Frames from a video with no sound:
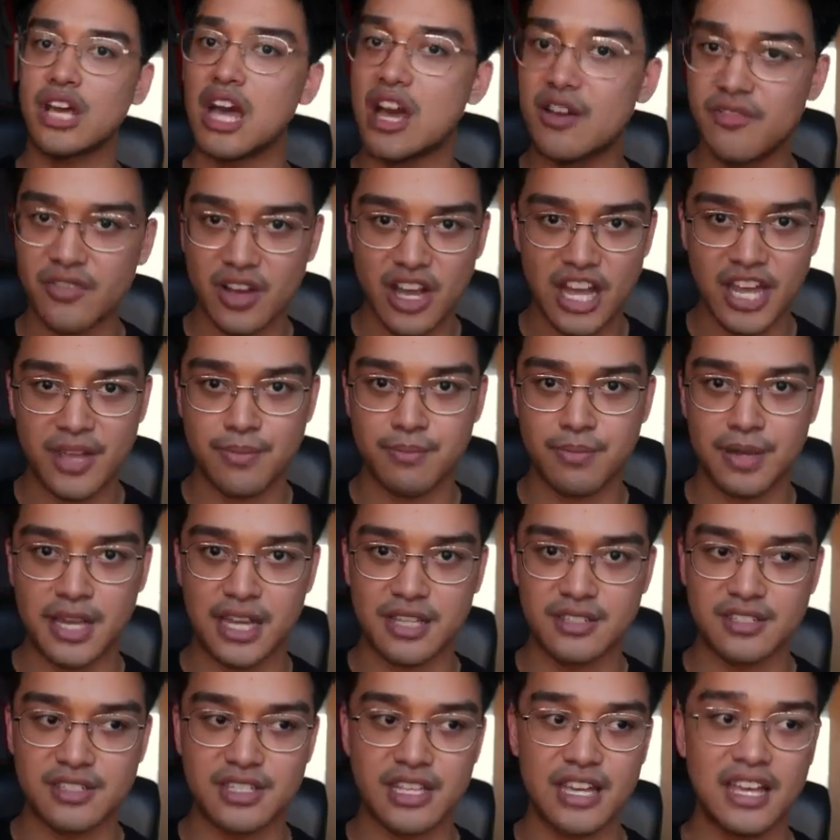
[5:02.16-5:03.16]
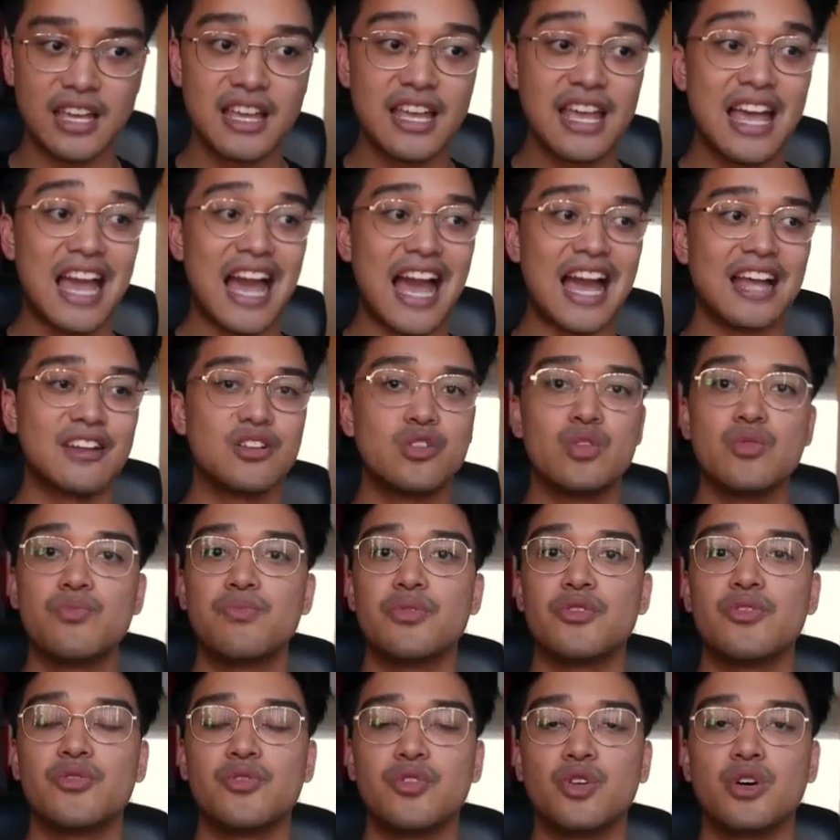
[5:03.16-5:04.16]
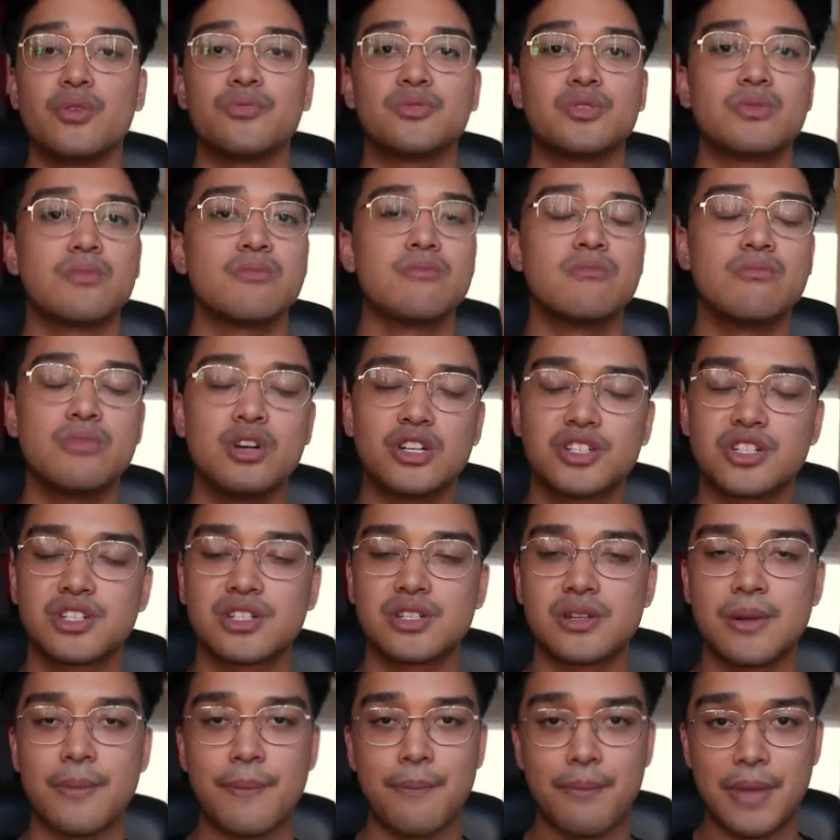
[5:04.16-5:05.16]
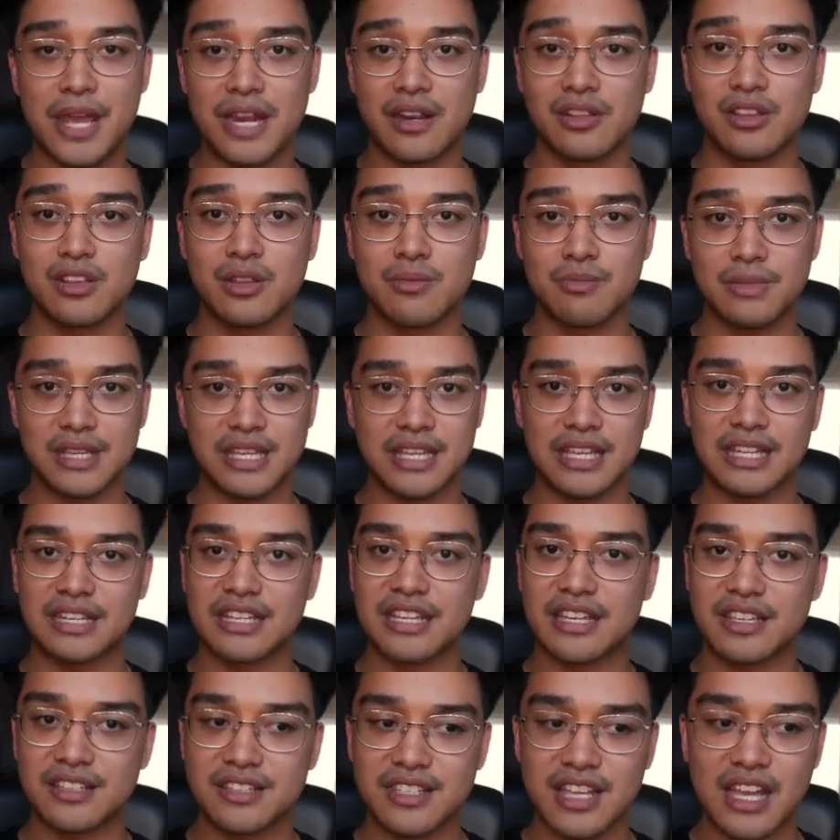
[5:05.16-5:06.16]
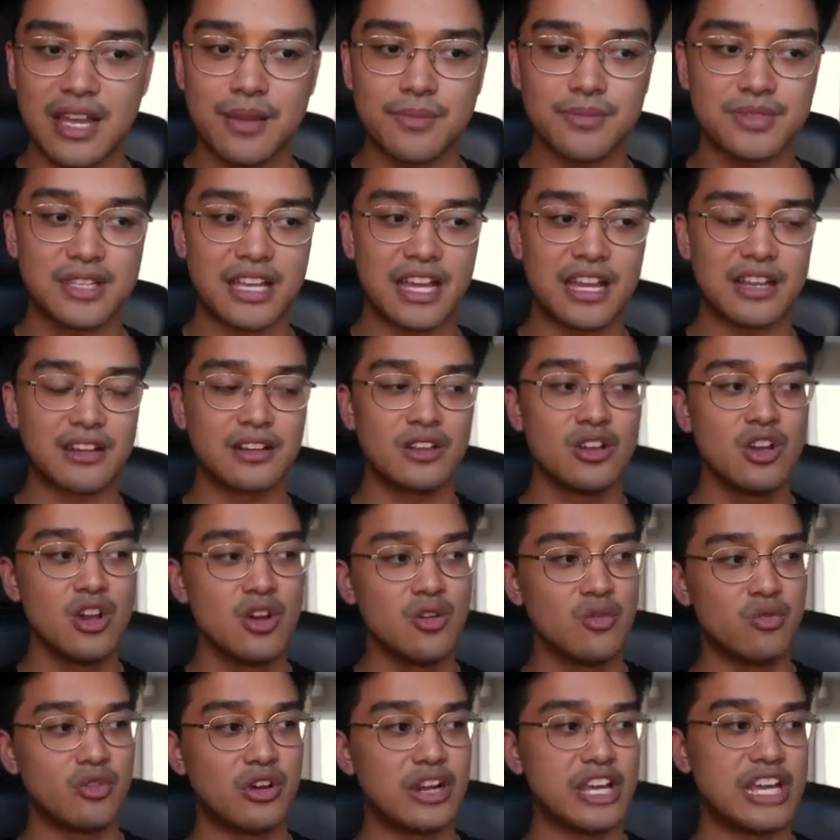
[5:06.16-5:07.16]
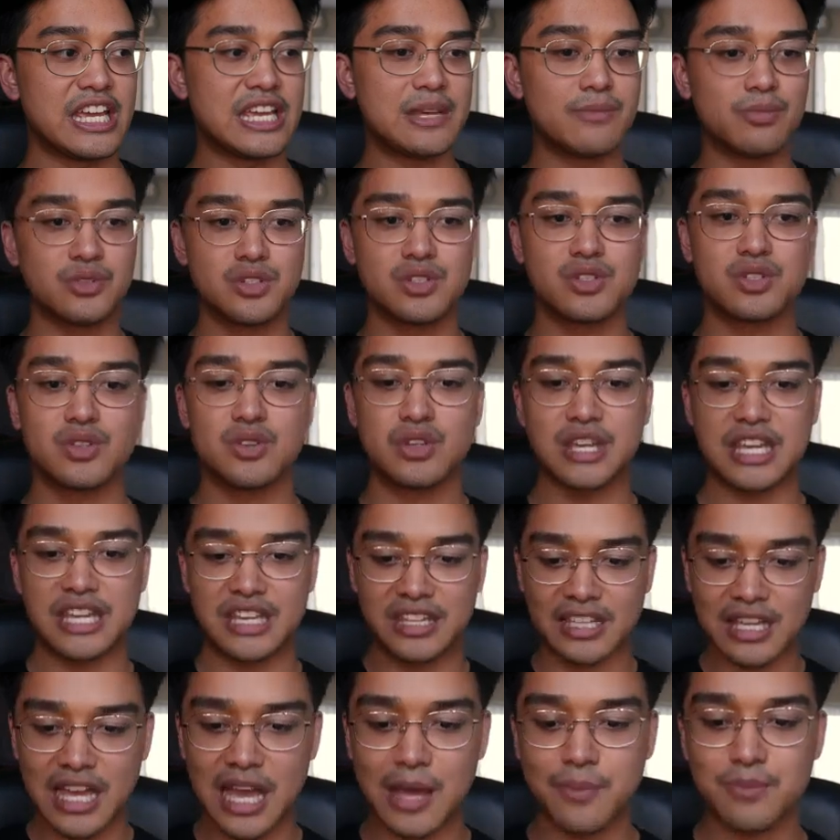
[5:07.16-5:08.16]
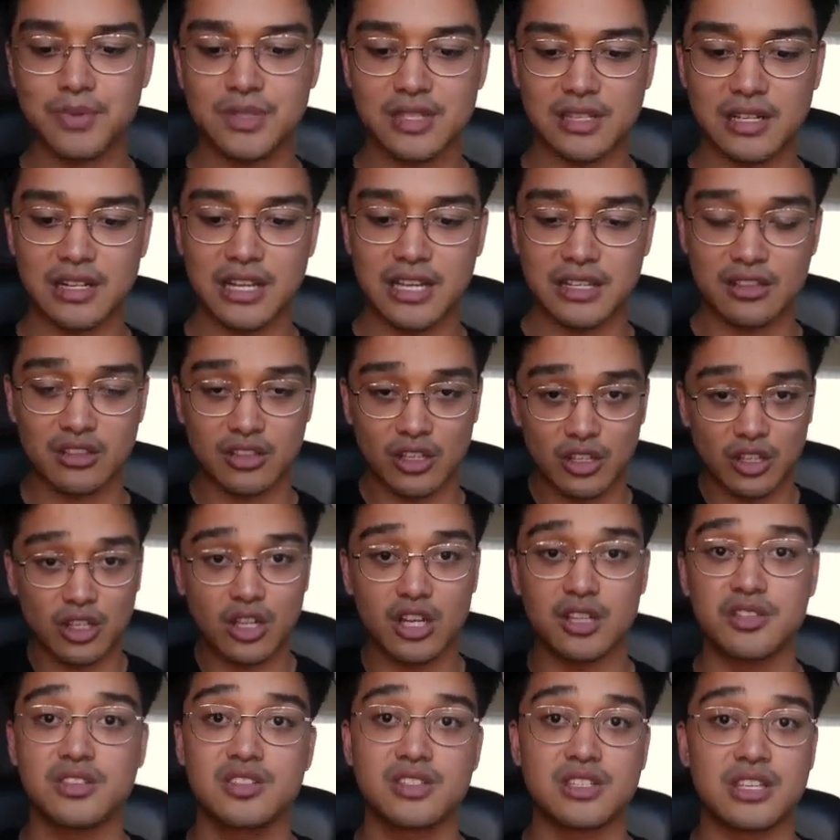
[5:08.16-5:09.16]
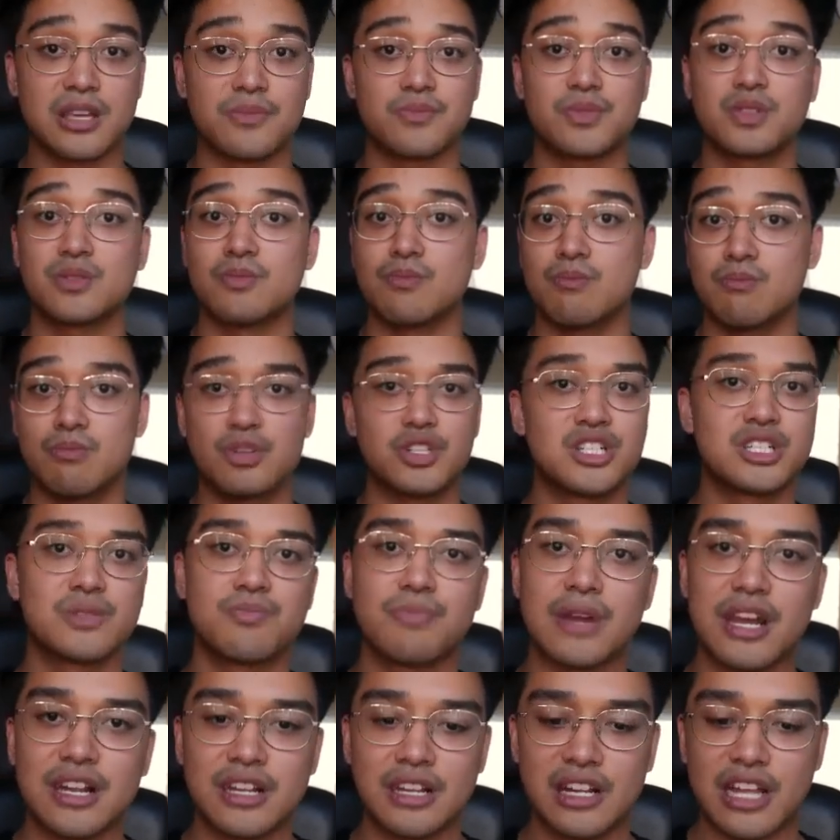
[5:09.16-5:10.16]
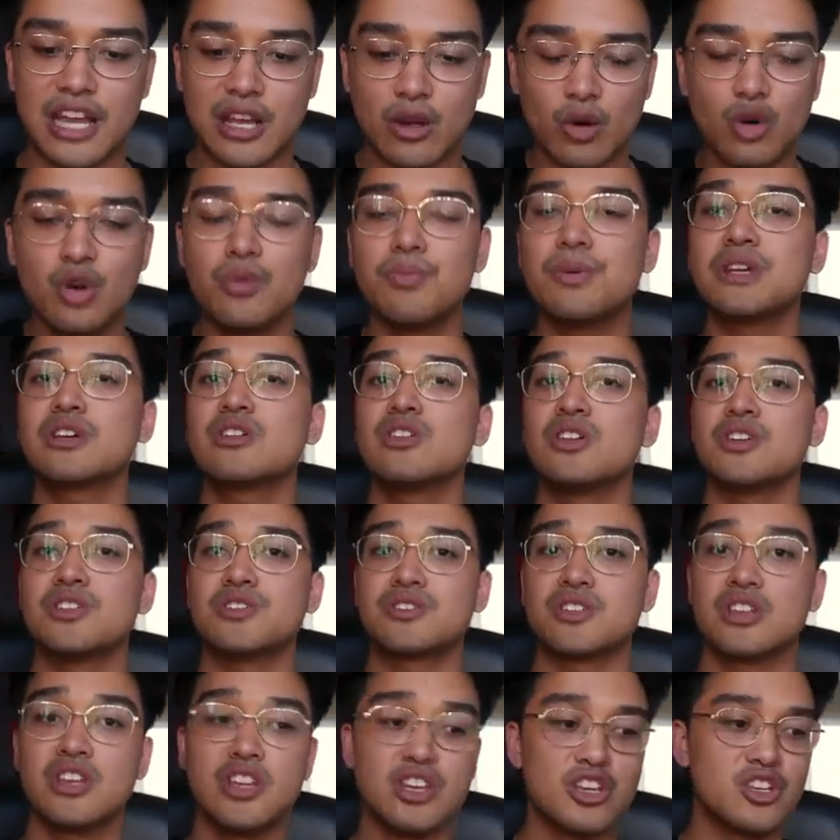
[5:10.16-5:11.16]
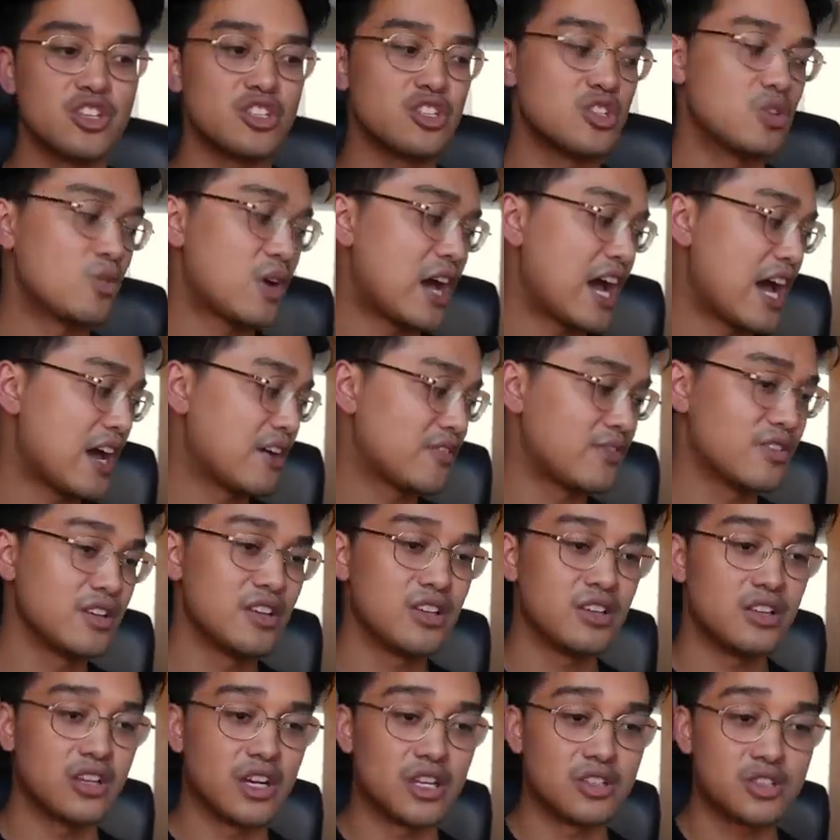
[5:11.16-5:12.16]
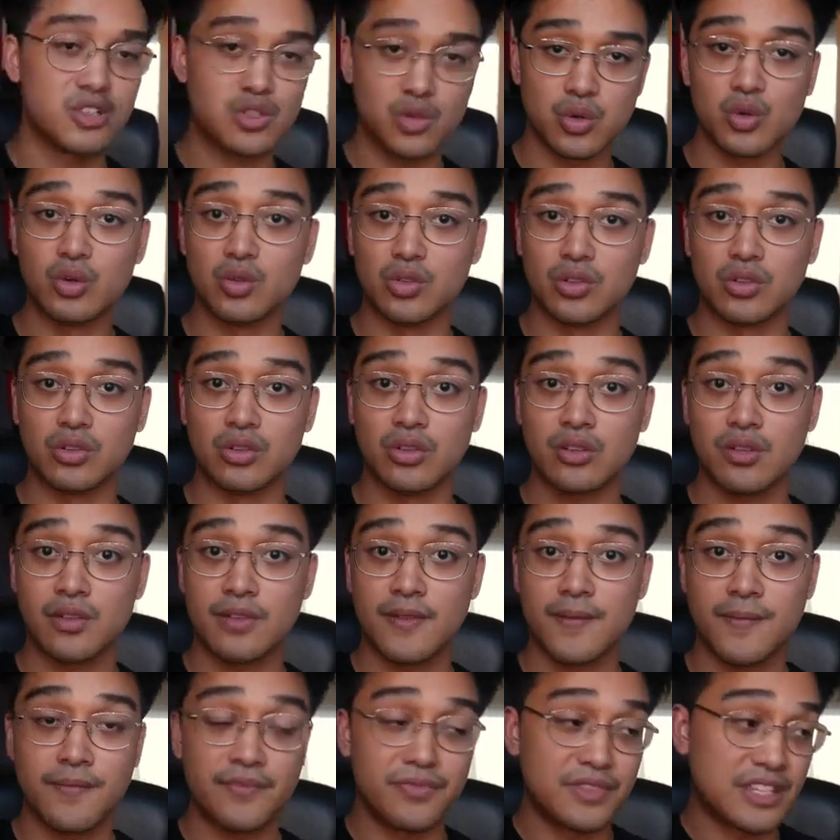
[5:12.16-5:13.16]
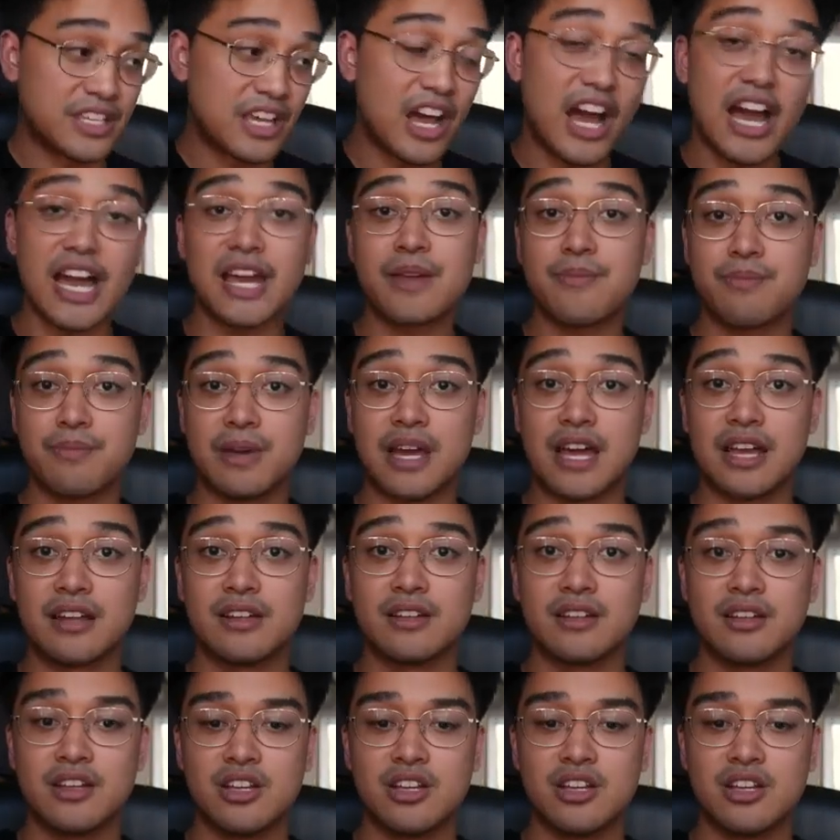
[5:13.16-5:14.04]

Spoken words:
have iPads, yeah, and who performed much better than me in the exams and were able to encapsulate the concepts much better. Like, all because you have a tool, the iPad,